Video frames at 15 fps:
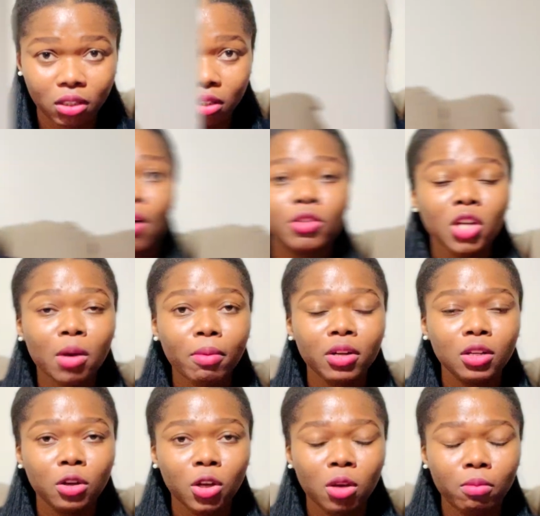Now, I'll talk about the
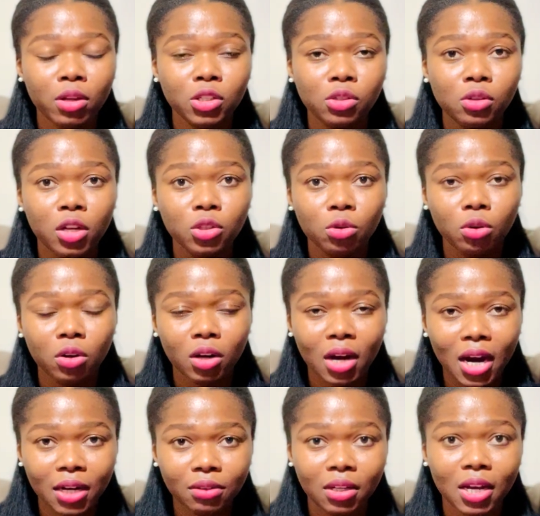documents you need to
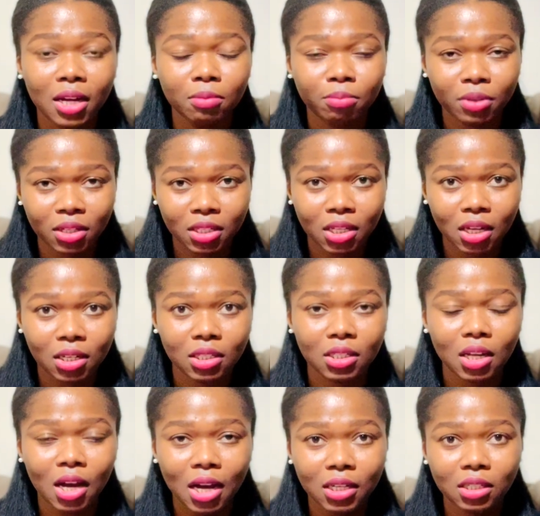carry and present
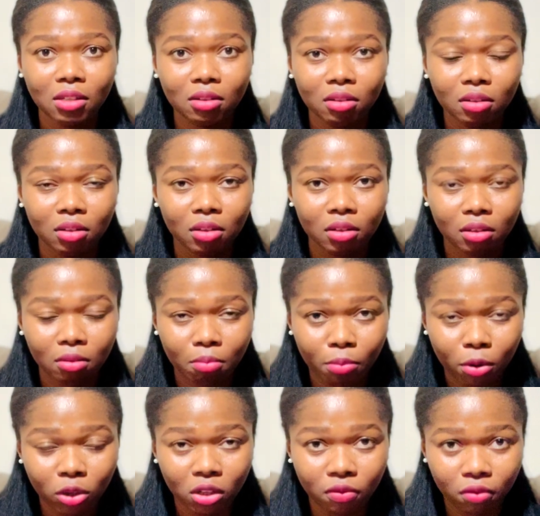at the
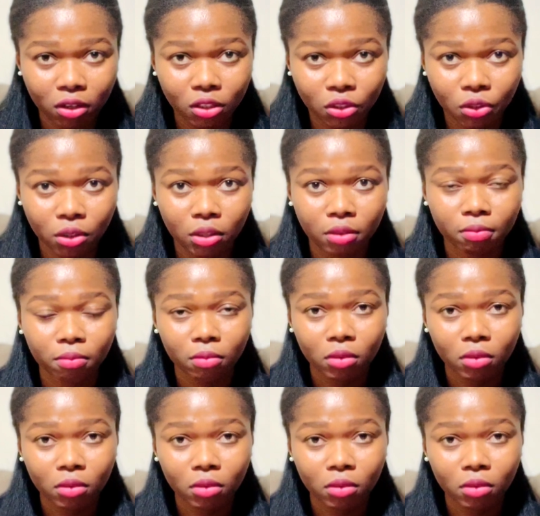port of entry.